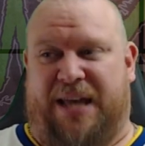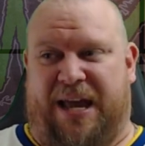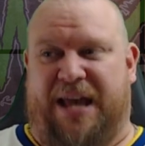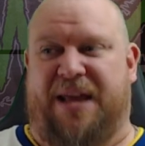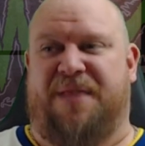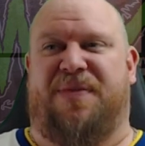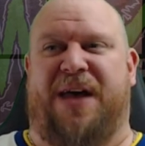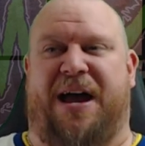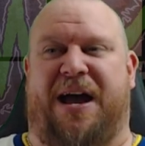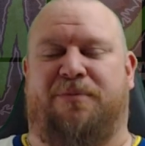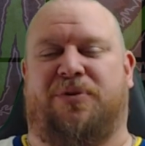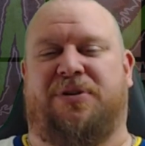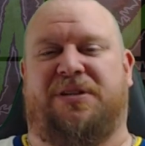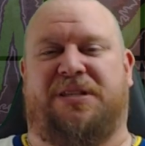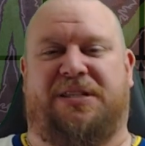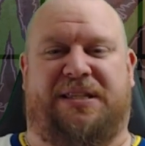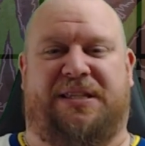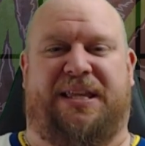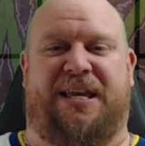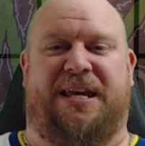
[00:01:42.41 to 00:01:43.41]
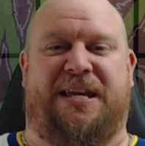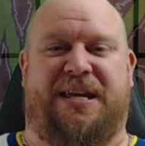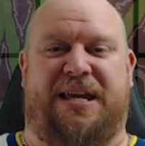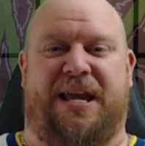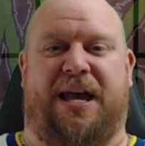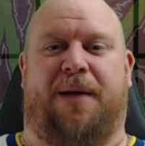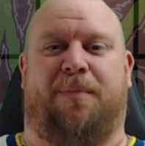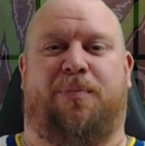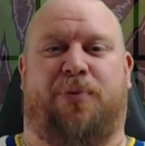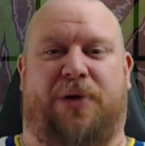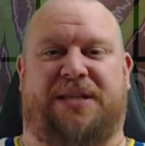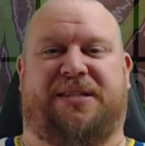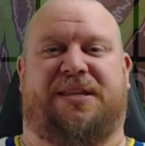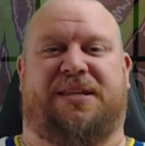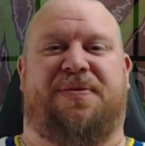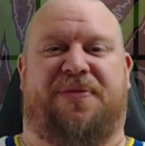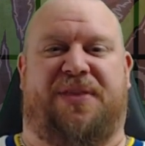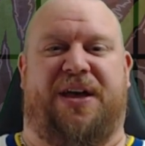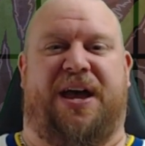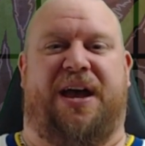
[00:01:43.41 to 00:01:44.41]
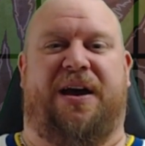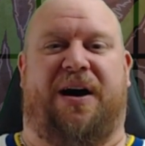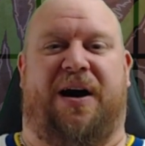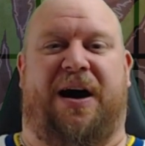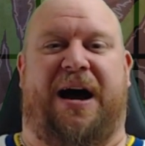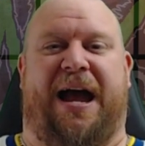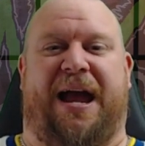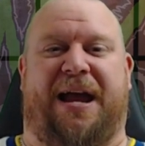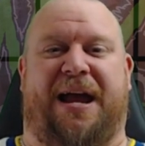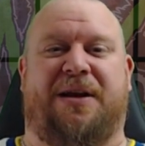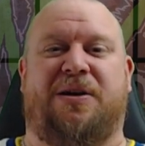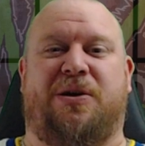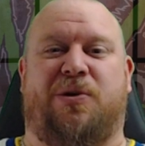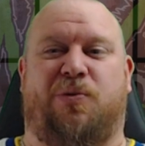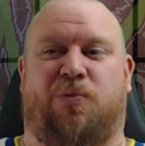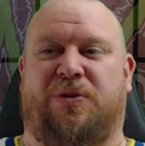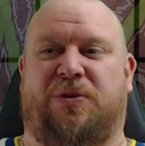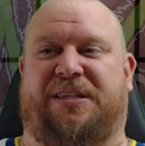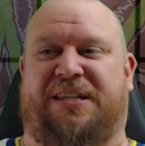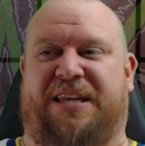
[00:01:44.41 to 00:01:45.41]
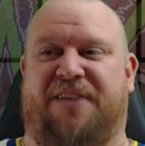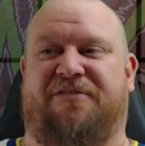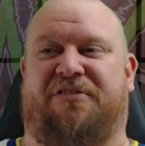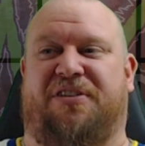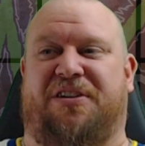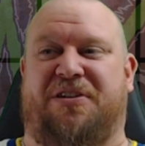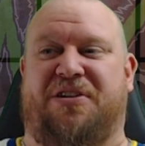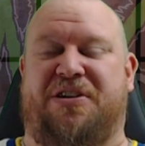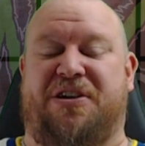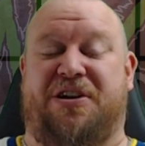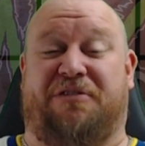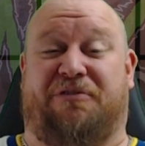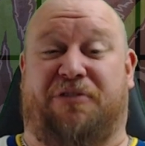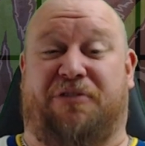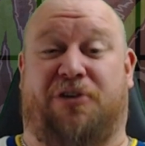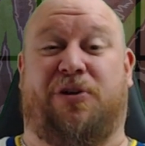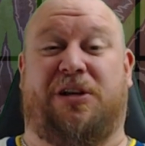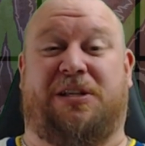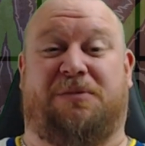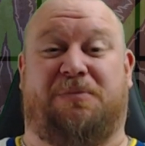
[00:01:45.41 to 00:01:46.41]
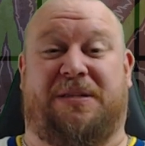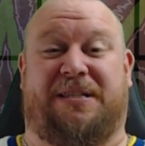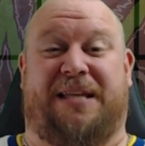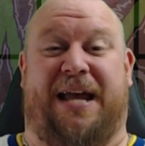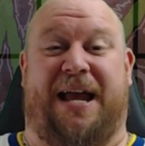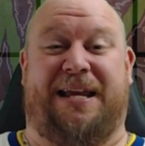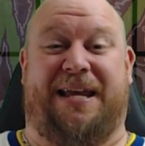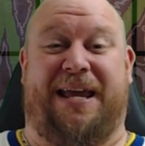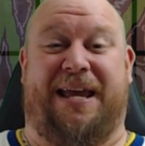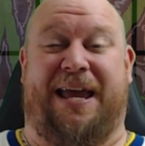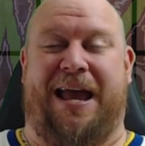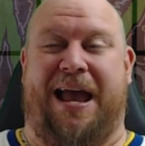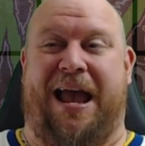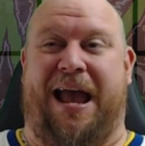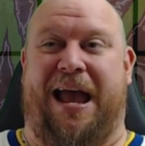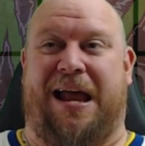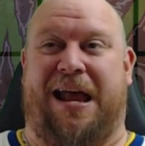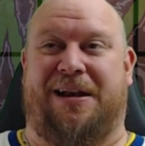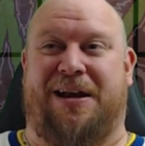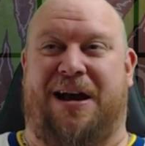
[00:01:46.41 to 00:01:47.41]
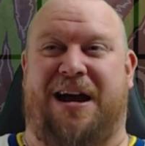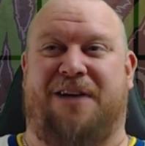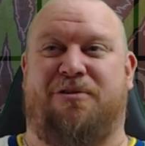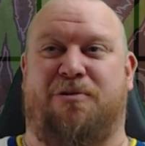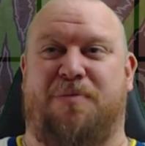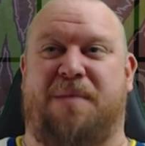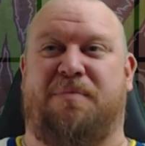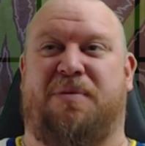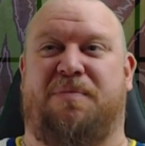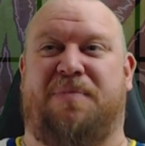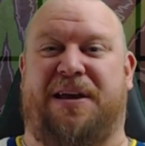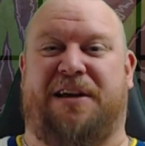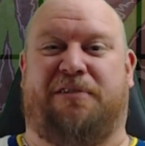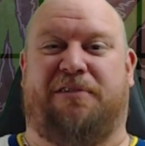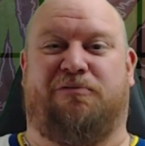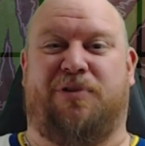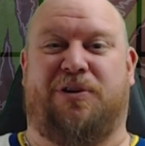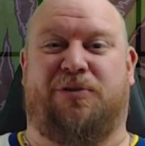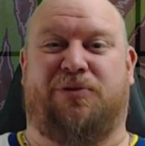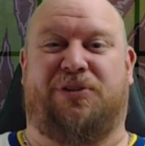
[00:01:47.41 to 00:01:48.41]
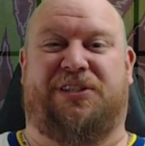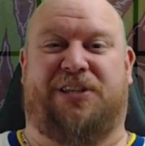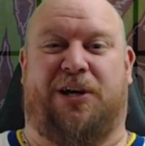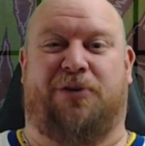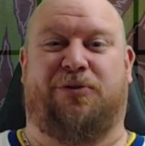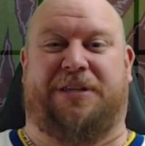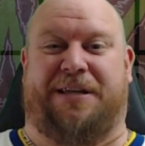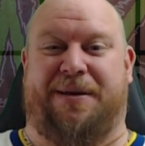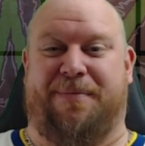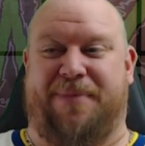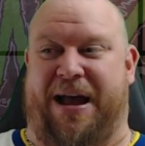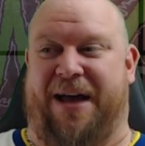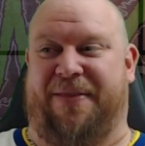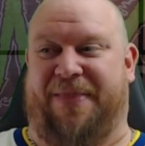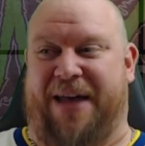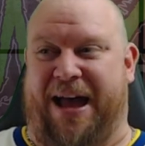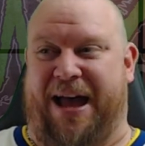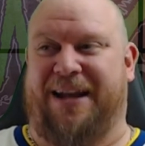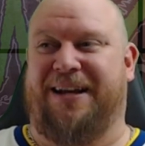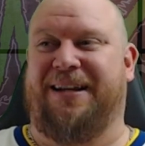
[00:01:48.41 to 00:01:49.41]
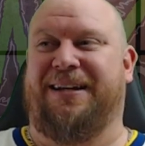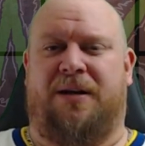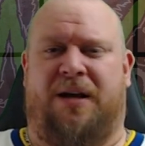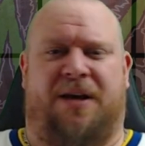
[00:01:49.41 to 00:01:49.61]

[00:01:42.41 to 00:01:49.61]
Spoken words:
And that was the present that I was given for Christmas that year, and I remember being real salty about that.